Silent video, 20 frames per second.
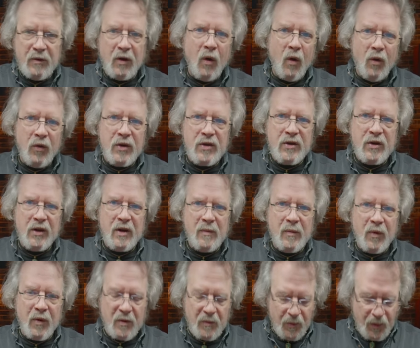to hold the circuit
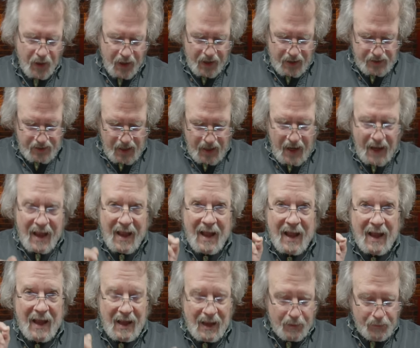board in place.
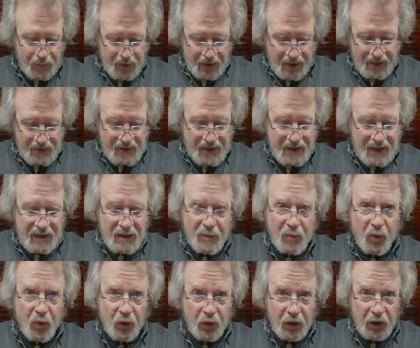Because I need the
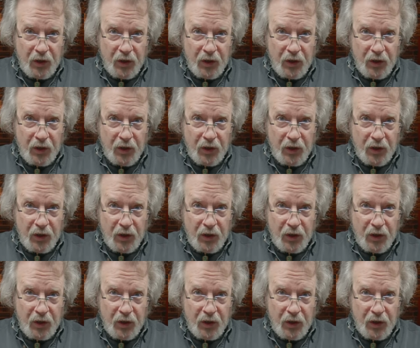board